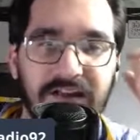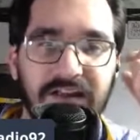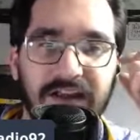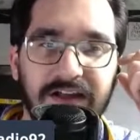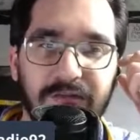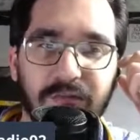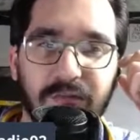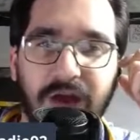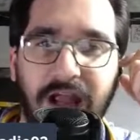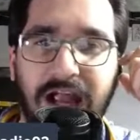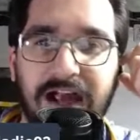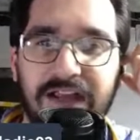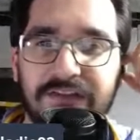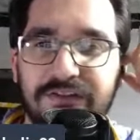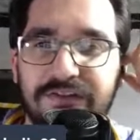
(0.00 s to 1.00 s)
Like, how
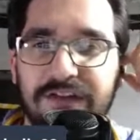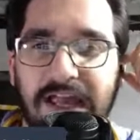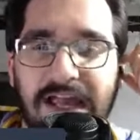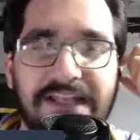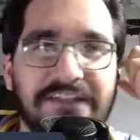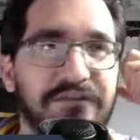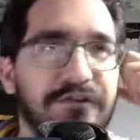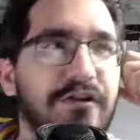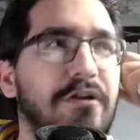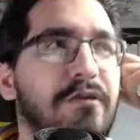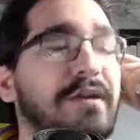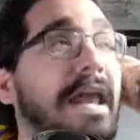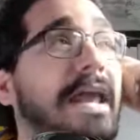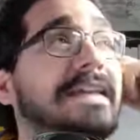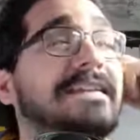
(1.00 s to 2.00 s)
you don't
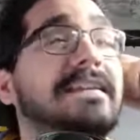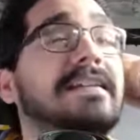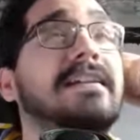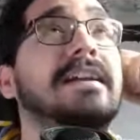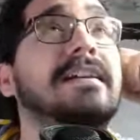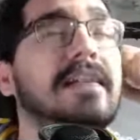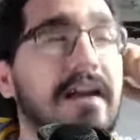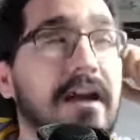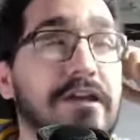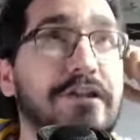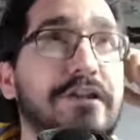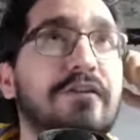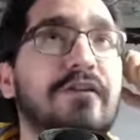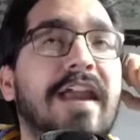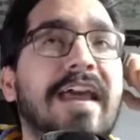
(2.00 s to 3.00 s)
end,
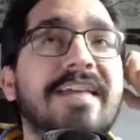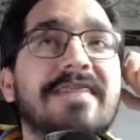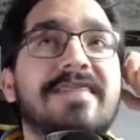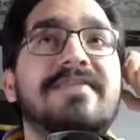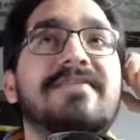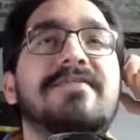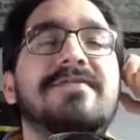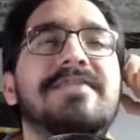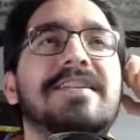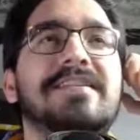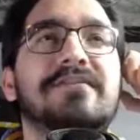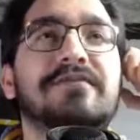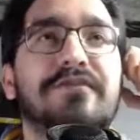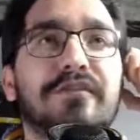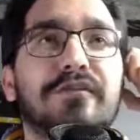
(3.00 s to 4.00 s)
this
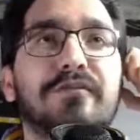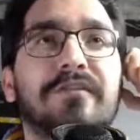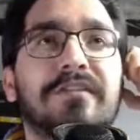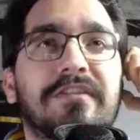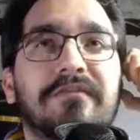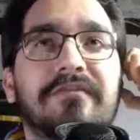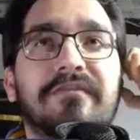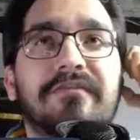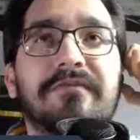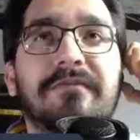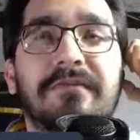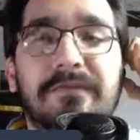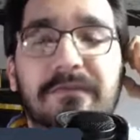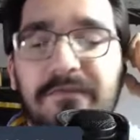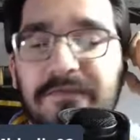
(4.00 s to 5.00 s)
feud with the
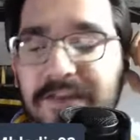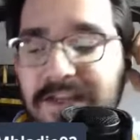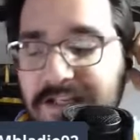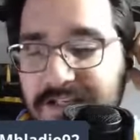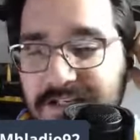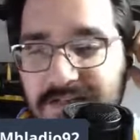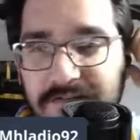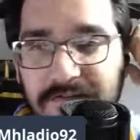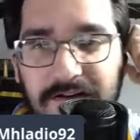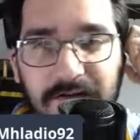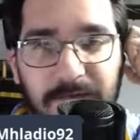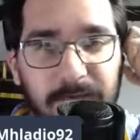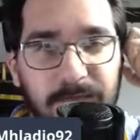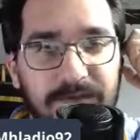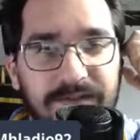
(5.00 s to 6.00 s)
Fiend and
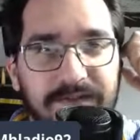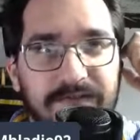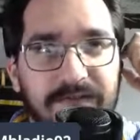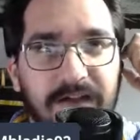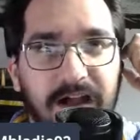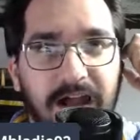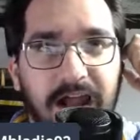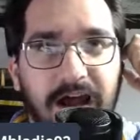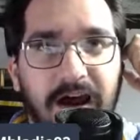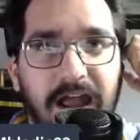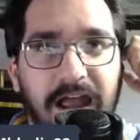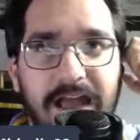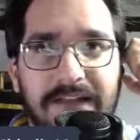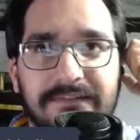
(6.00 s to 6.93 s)
Orton at